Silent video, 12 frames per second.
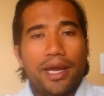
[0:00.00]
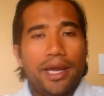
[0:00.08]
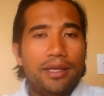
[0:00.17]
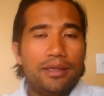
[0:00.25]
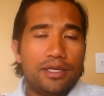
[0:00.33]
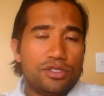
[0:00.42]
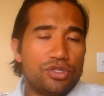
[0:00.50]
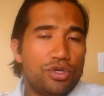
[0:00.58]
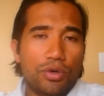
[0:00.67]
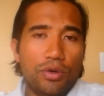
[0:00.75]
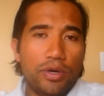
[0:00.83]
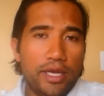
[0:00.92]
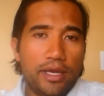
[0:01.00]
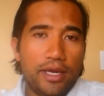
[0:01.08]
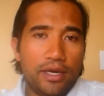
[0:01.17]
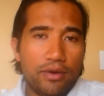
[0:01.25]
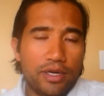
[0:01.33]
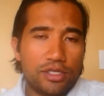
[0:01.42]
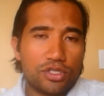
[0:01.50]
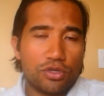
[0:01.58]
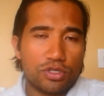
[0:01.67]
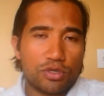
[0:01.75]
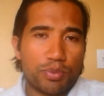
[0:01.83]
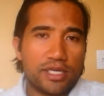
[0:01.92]
And there's no, and it's
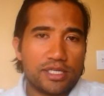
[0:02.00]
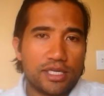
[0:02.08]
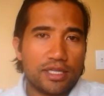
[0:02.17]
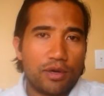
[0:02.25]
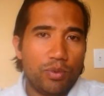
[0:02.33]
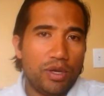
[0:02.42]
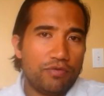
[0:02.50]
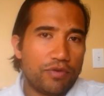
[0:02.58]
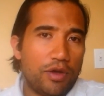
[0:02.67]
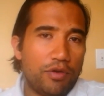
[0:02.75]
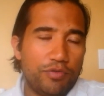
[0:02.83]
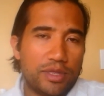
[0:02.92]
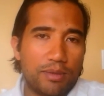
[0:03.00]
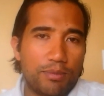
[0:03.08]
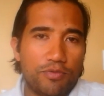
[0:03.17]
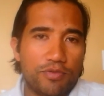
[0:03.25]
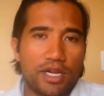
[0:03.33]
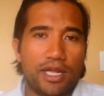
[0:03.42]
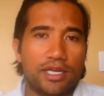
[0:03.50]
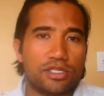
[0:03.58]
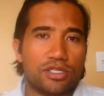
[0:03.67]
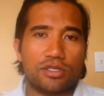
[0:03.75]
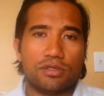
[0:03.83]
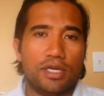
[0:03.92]
no surprising that we evolved with them over the
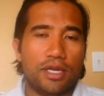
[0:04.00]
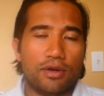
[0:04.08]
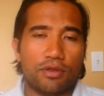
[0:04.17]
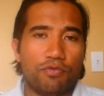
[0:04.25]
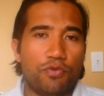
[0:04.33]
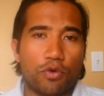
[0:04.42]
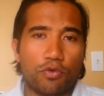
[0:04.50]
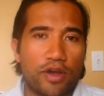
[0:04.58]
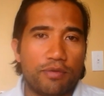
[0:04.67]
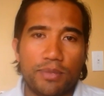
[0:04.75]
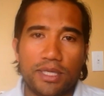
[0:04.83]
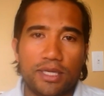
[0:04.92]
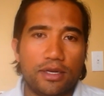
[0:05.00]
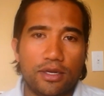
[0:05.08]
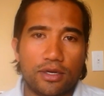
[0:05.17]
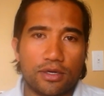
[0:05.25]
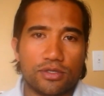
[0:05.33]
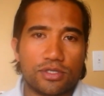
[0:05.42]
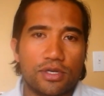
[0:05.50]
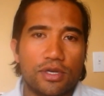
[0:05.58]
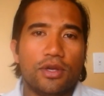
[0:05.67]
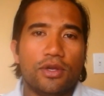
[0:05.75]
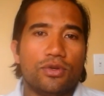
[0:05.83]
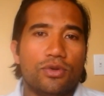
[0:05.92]
last, 4 or 5 million years
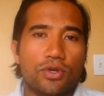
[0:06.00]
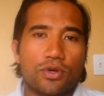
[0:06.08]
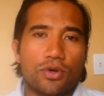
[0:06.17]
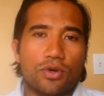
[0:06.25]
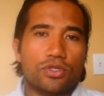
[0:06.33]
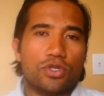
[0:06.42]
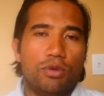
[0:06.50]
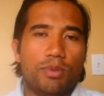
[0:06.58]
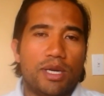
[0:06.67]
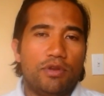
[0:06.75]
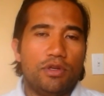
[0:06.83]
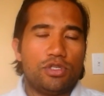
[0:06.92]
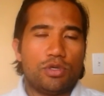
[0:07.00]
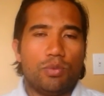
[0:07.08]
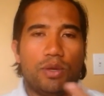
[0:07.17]
through the course of human evolution.